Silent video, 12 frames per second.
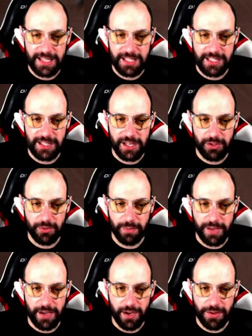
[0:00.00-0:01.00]
Let's try to
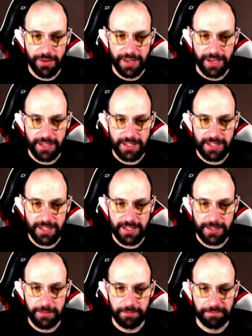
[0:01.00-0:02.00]
play other
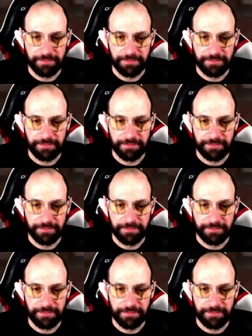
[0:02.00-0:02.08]
things.